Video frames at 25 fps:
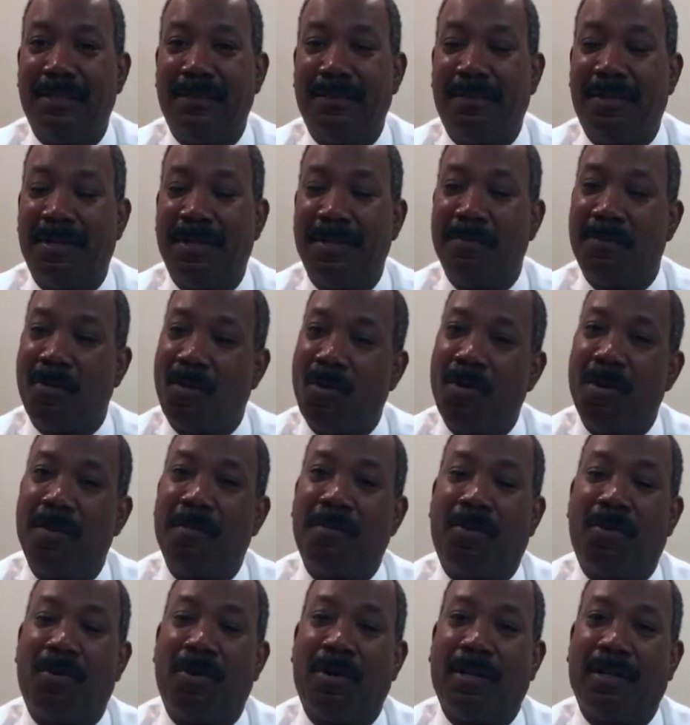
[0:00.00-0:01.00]
but more
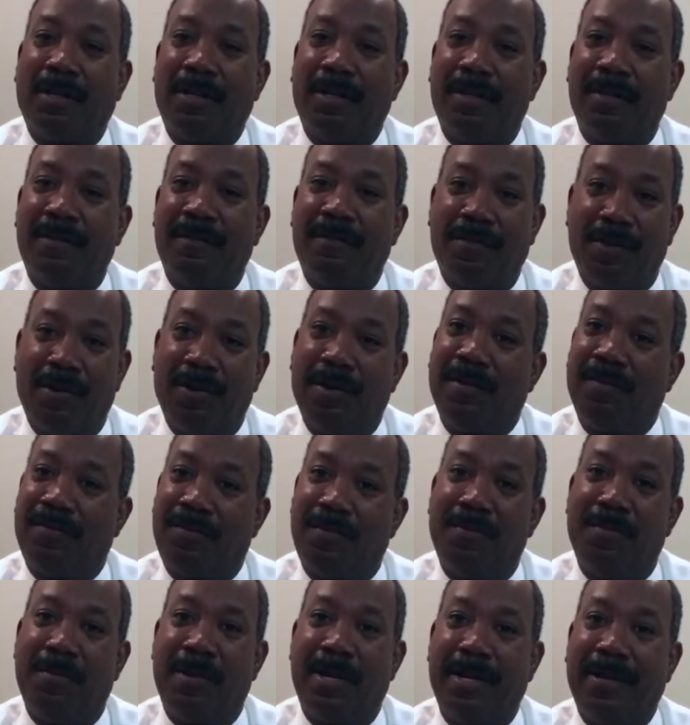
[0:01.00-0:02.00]
importantly than voting
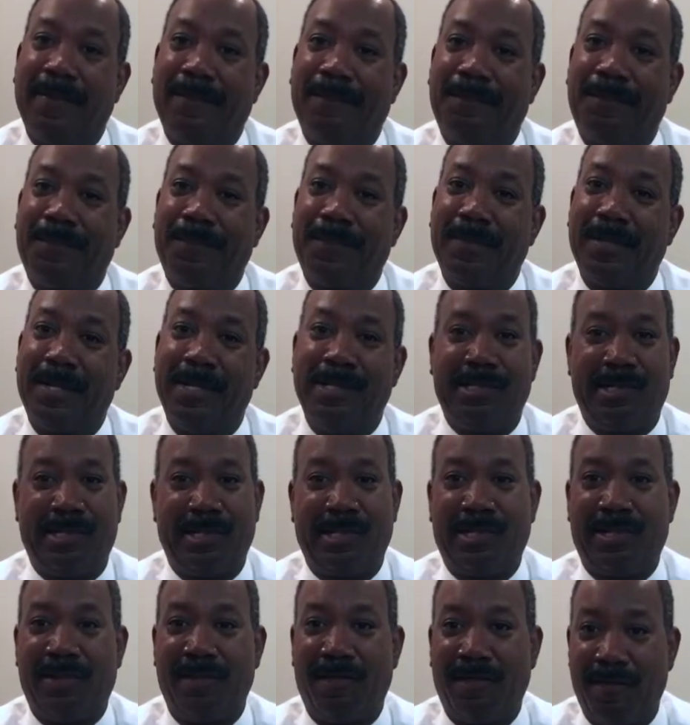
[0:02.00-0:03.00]
for me is
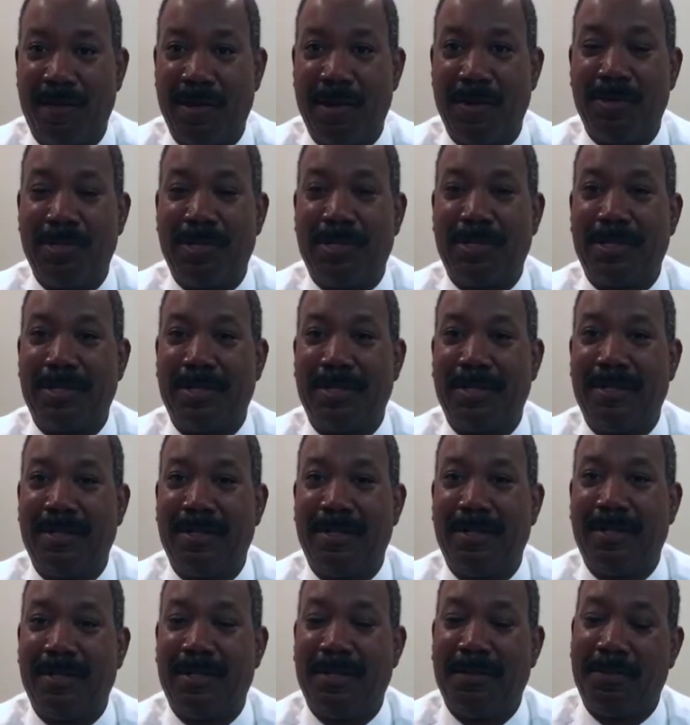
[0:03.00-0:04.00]
just to vote.
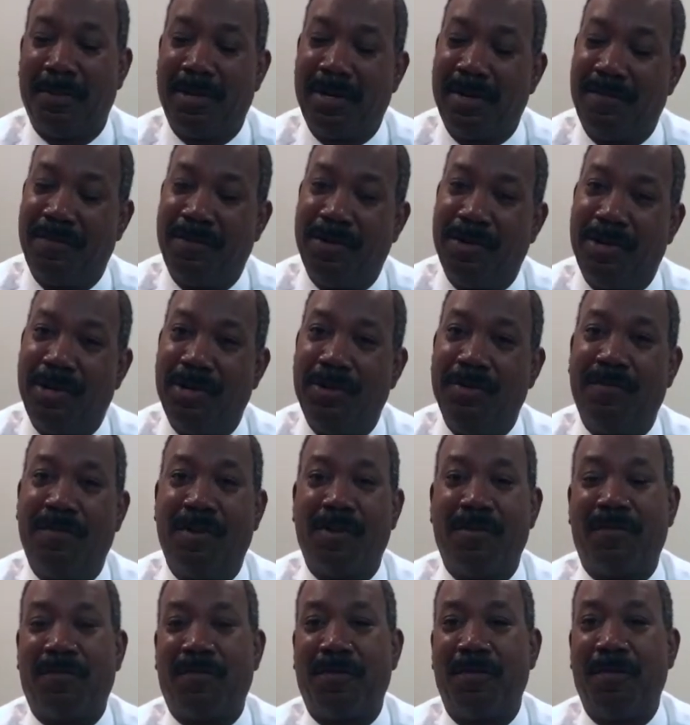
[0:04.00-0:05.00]
But if you do
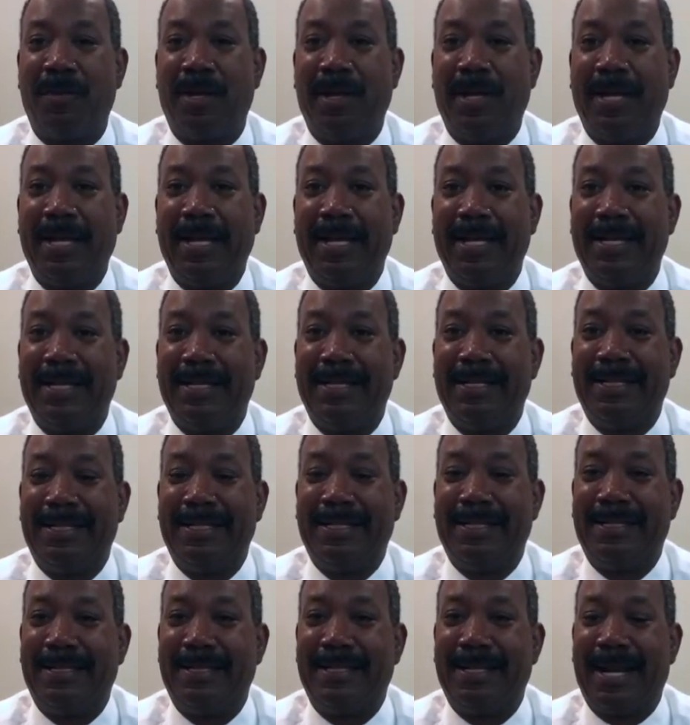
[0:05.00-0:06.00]
vote for me,
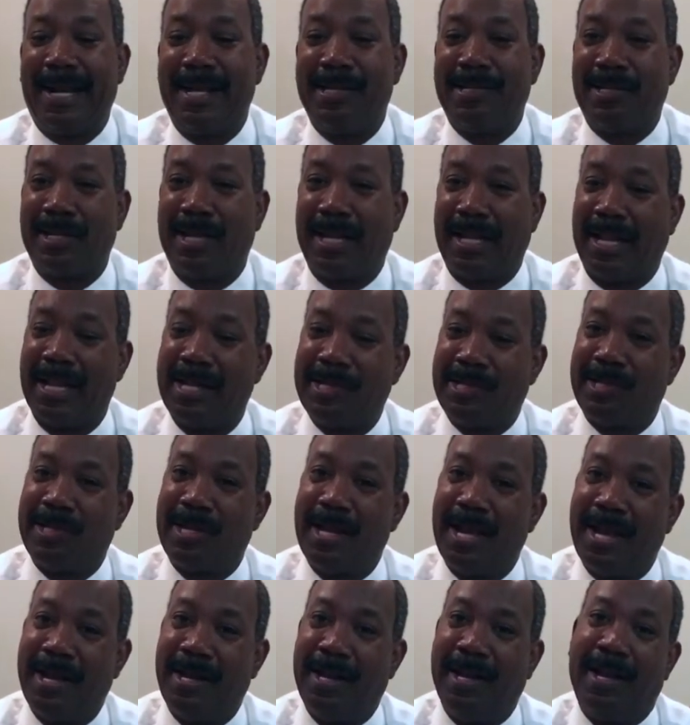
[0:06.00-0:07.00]
I say let's
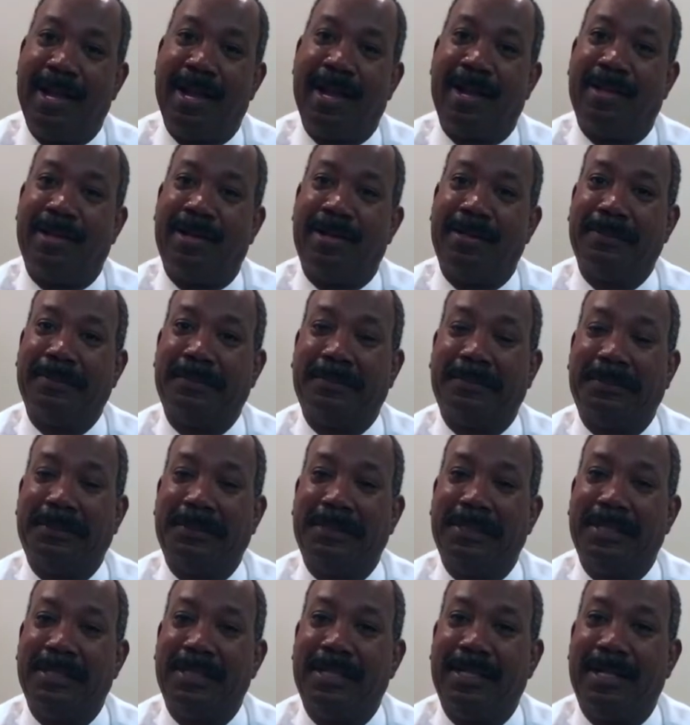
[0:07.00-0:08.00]
stand together
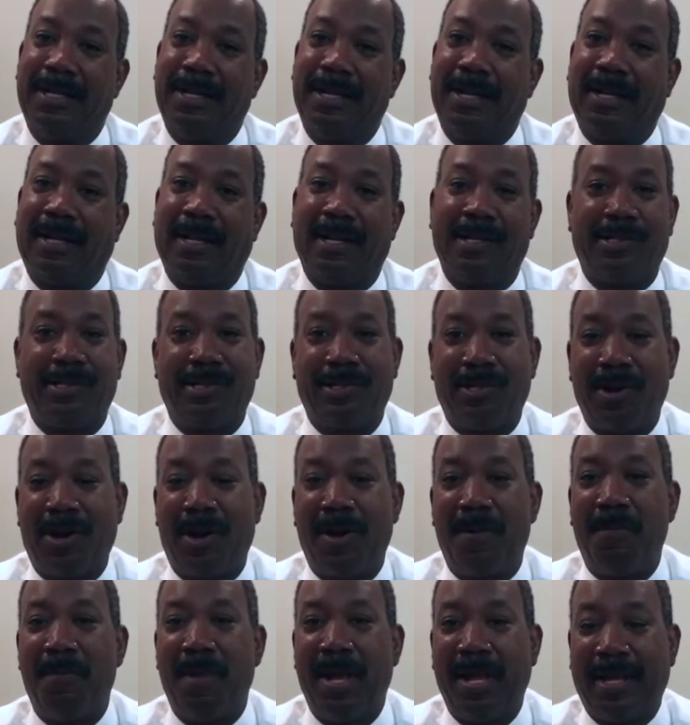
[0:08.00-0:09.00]
and let's
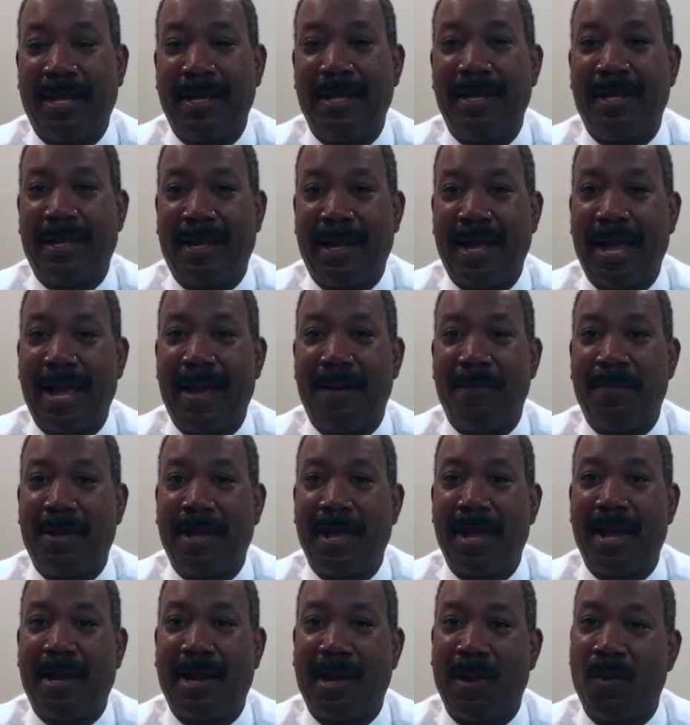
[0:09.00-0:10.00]
start making DeKalb
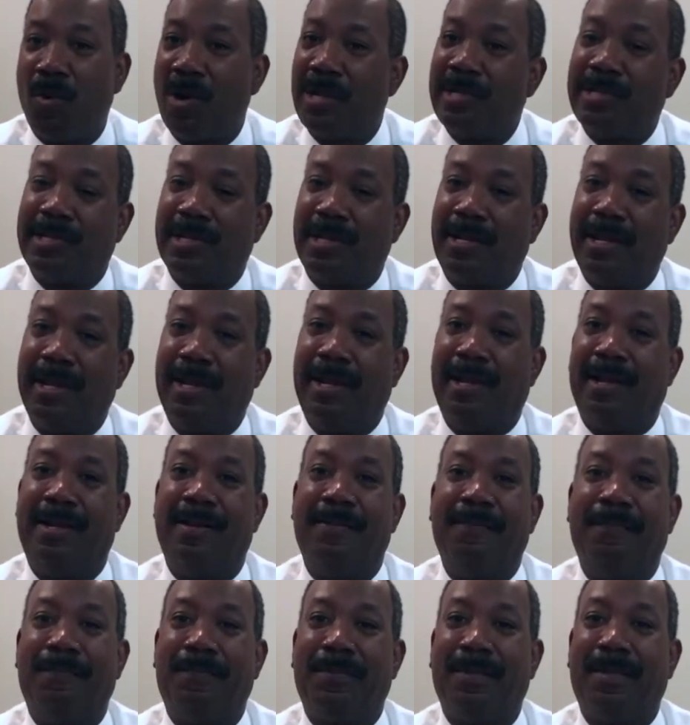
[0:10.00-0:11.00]
County once again
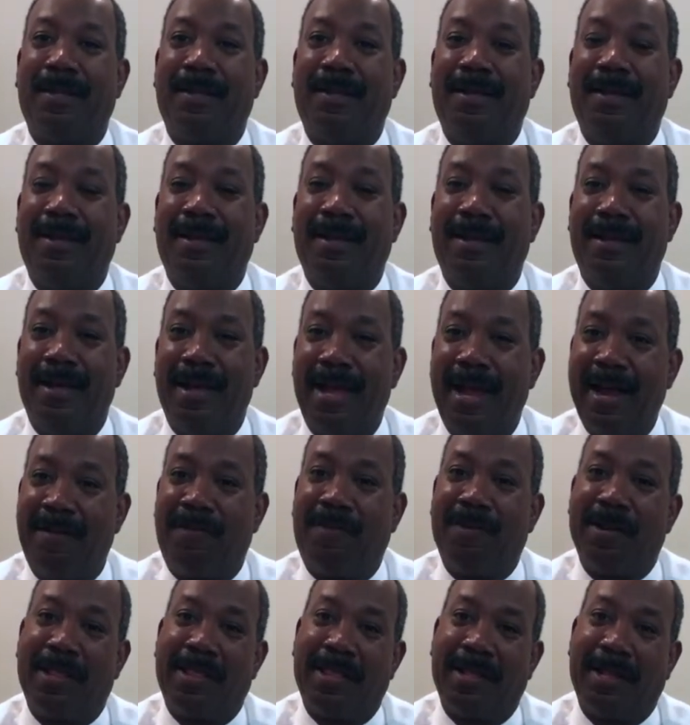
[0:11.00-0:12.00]

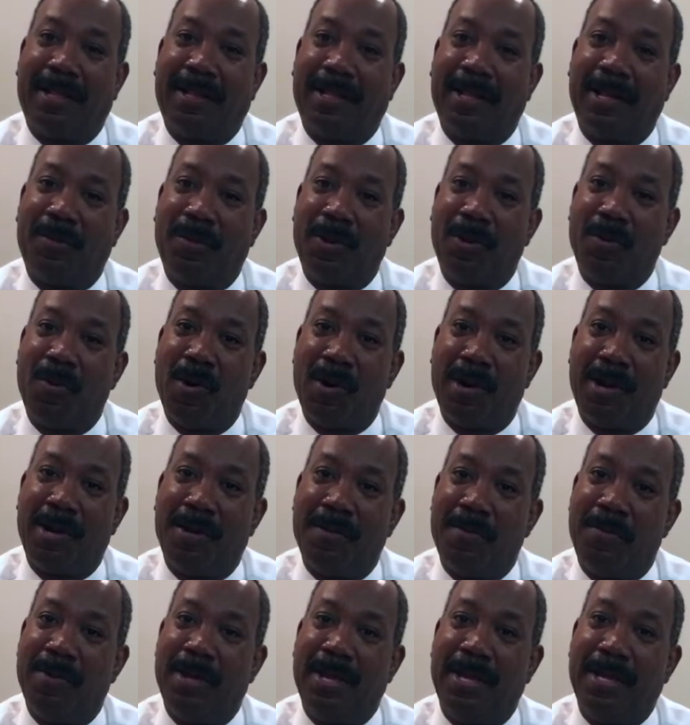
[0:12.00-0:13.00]
everything that we want it
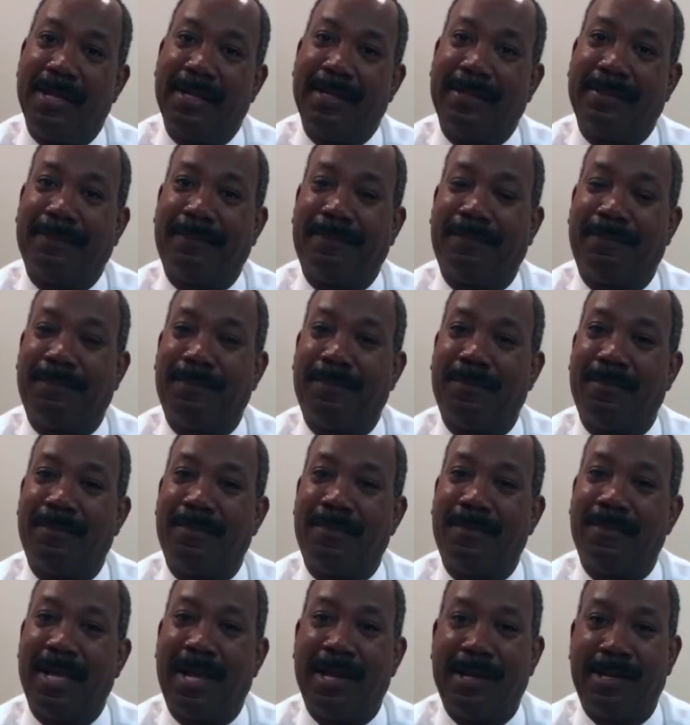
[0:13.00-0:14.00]
to be.
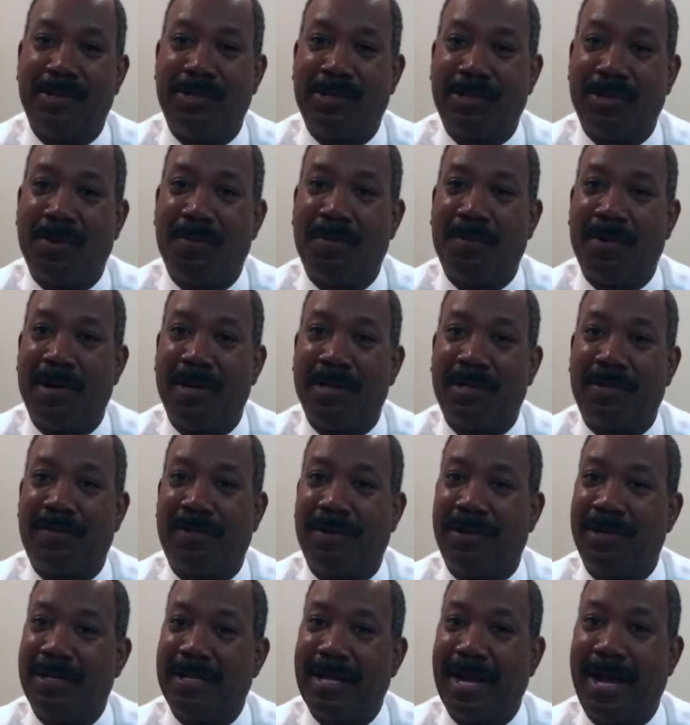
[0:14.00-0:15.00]
Thank you so much for
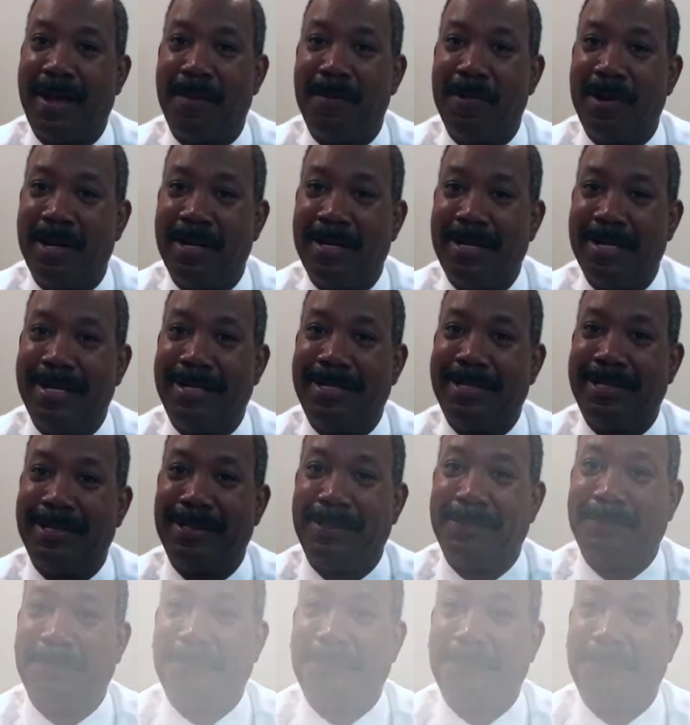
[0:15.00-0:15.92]
your time and attention.